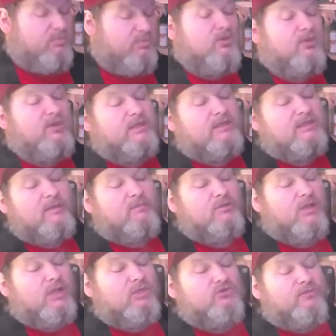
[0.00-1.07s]
put this up
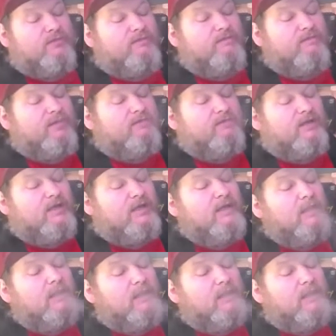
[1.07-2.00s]
to 150.